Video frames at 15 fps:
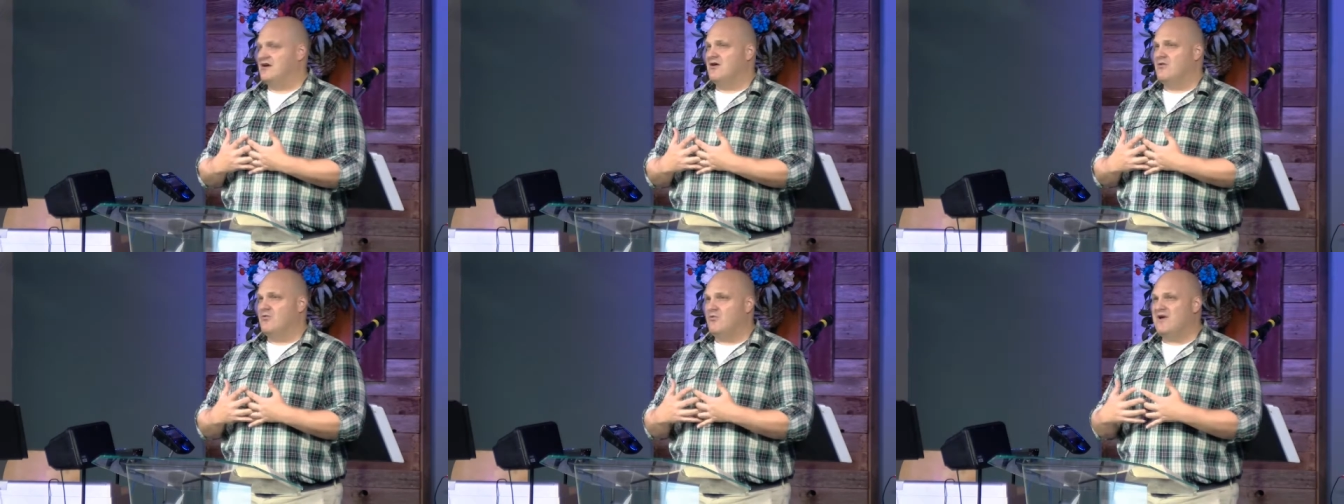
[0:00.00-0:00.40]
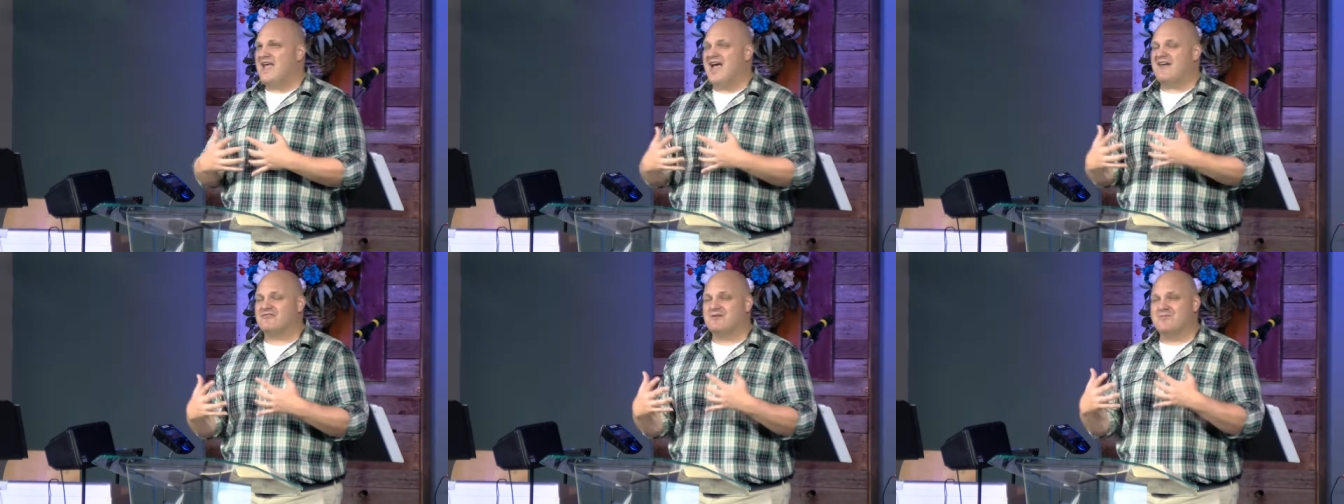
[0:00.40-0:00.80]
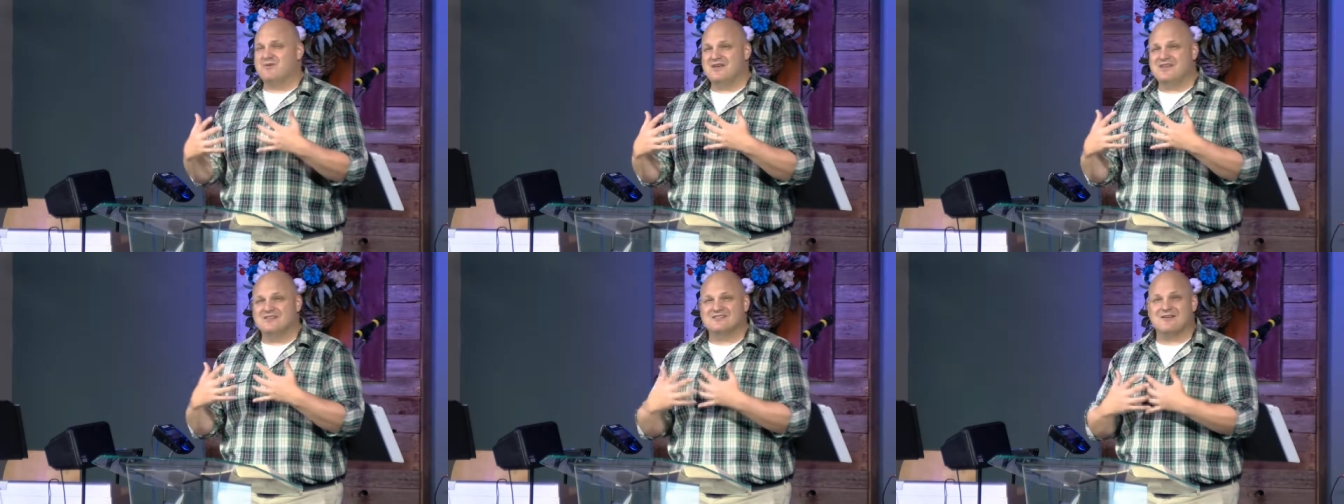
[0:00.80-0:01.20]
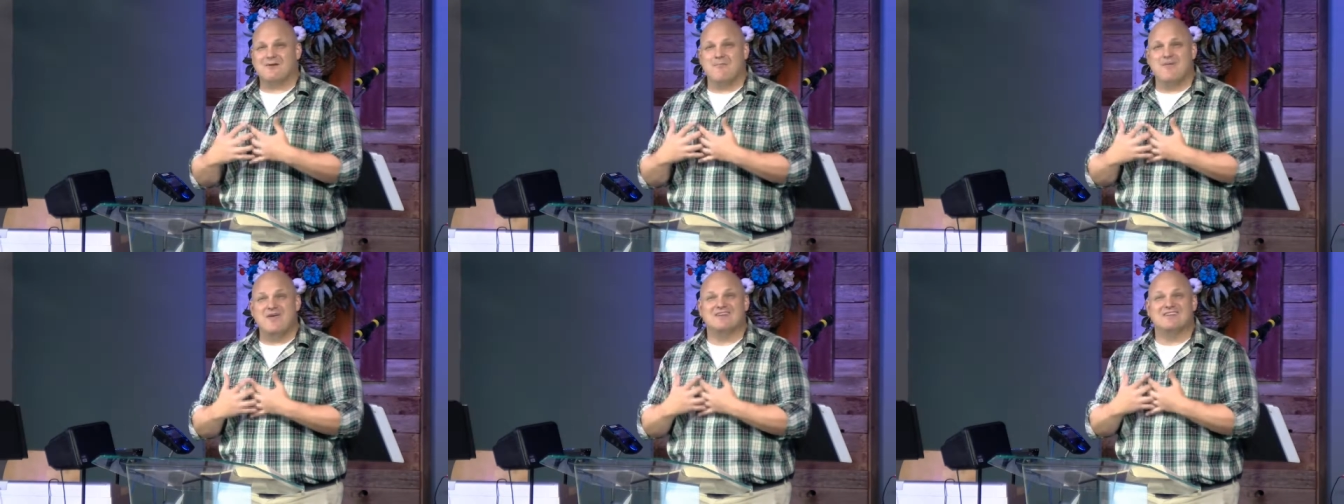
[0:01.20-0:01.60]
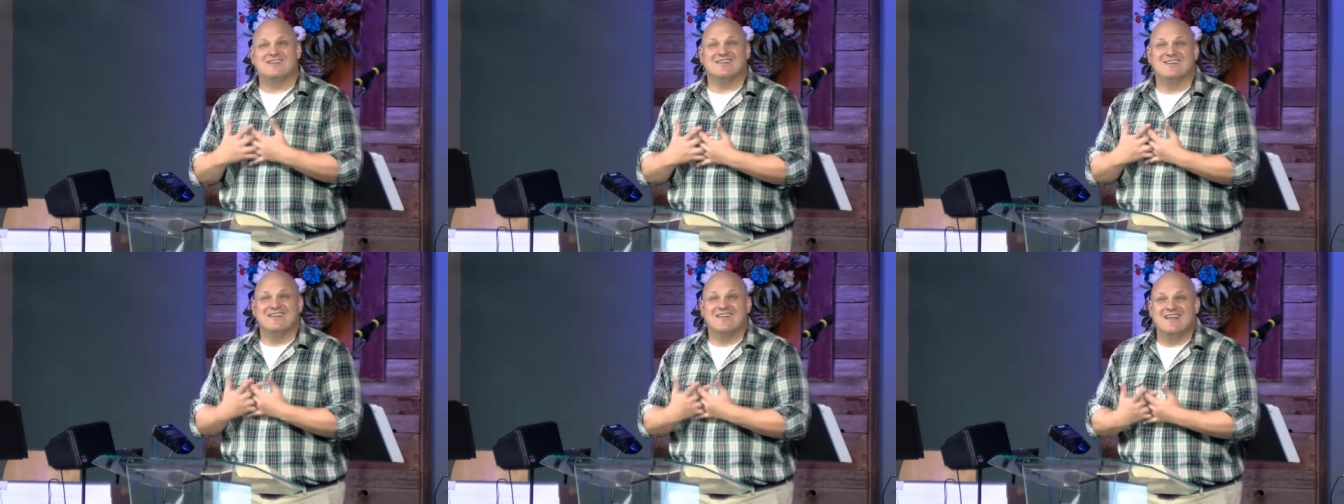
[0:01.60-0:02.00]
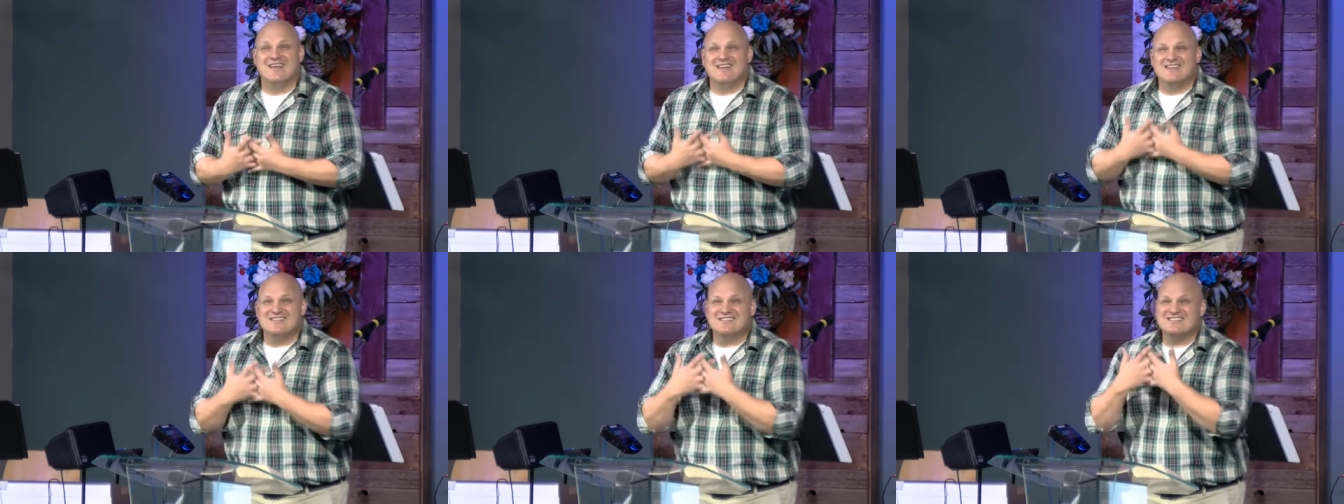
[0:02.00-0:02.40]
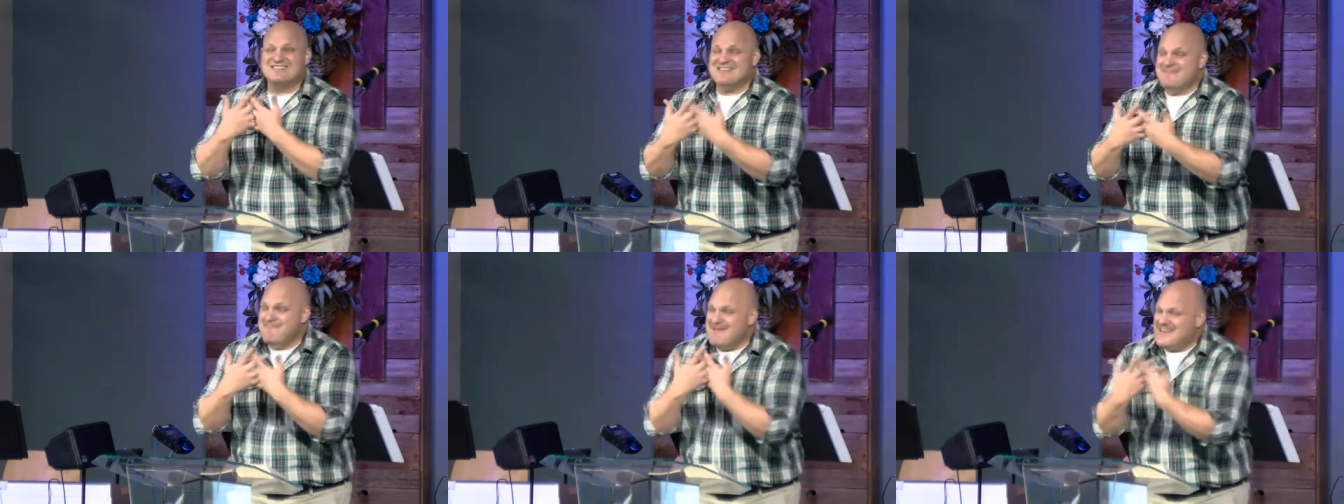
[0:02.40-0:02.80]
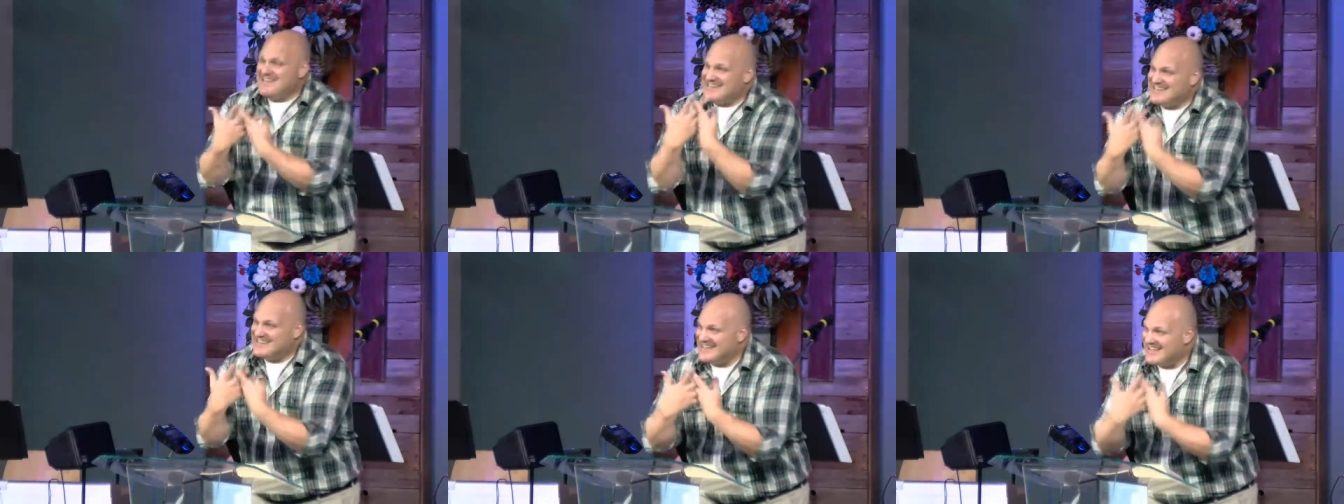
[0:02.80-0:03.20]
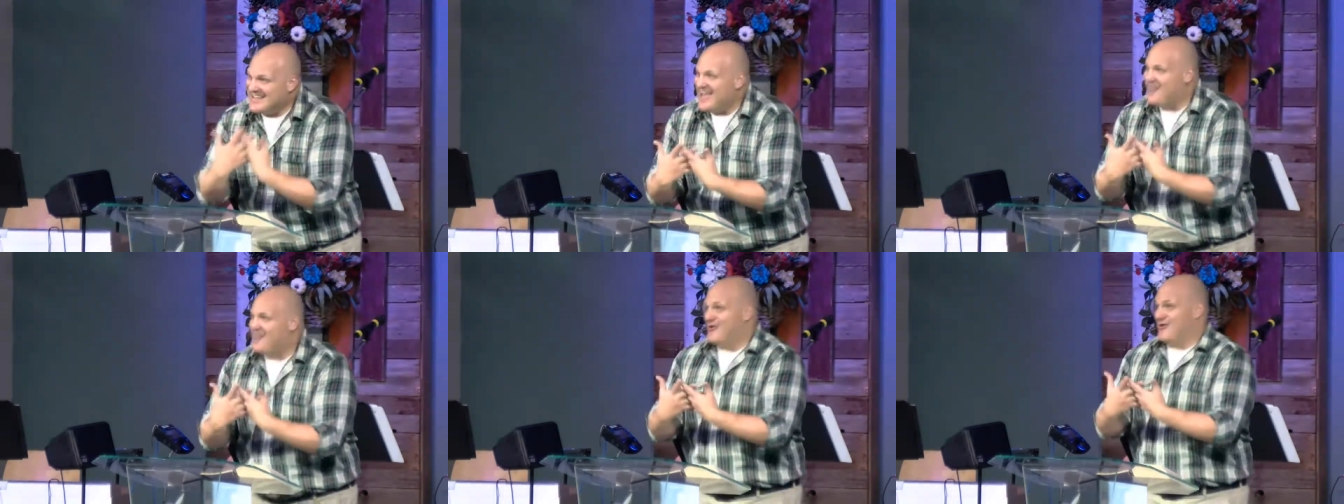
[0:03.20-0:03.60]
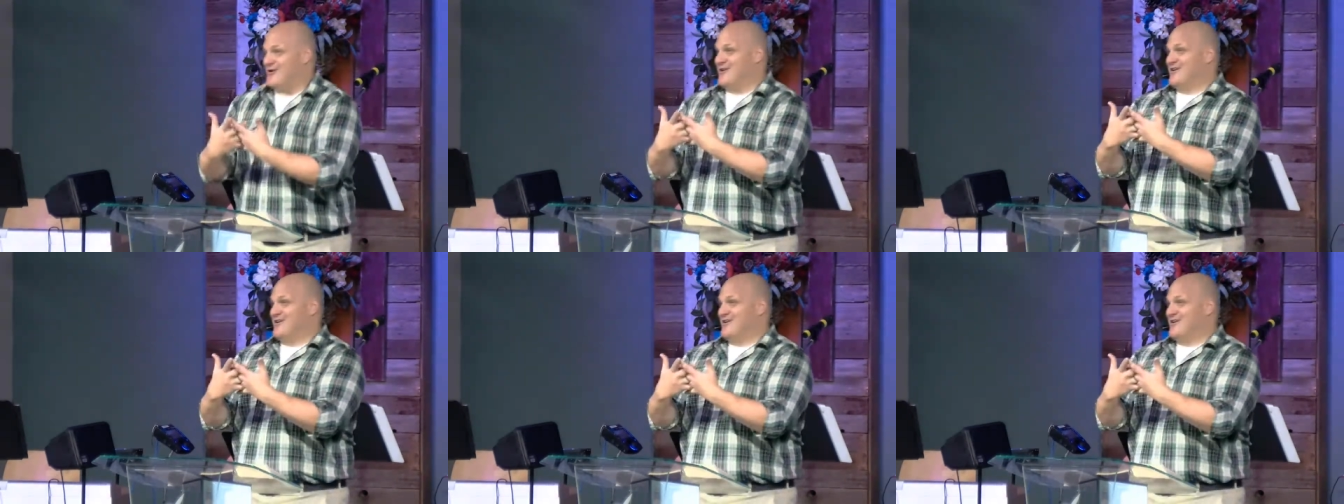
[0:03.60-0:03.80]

We have to be cemented, cemented together.